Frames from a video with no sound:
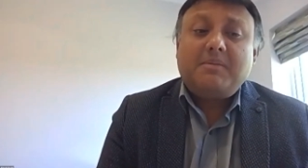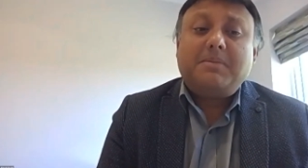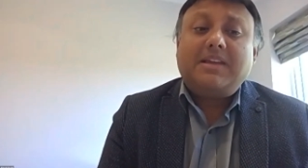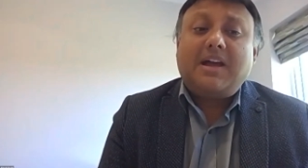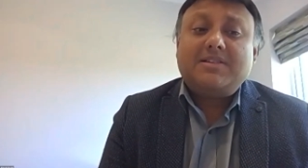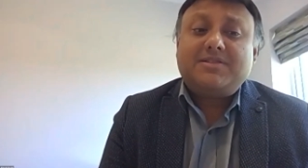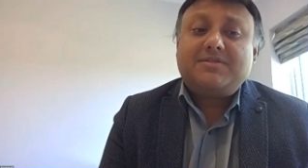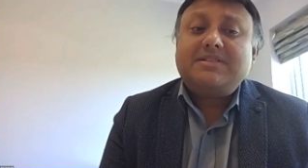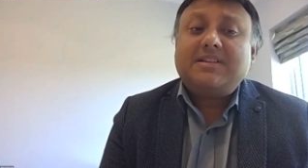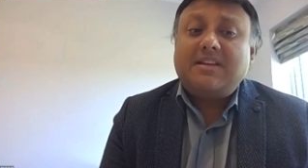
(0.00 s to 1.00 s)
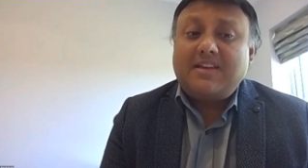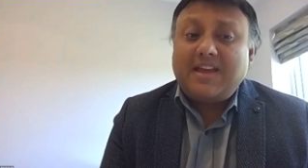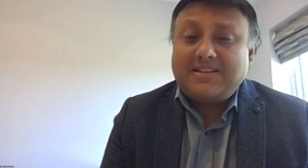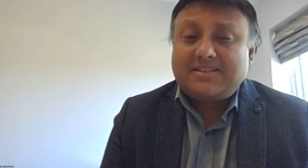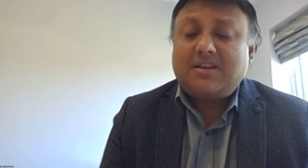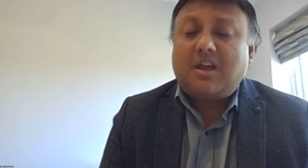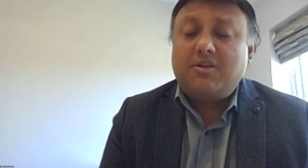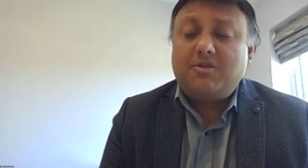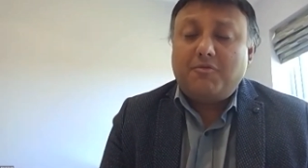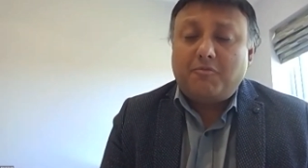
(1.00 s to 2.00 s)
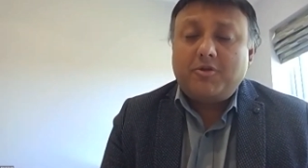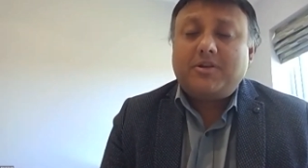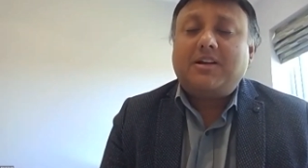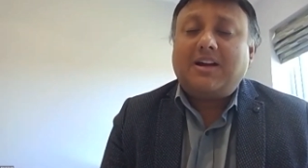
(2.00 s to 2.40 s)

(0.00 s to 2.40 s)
But the answer is yes, you would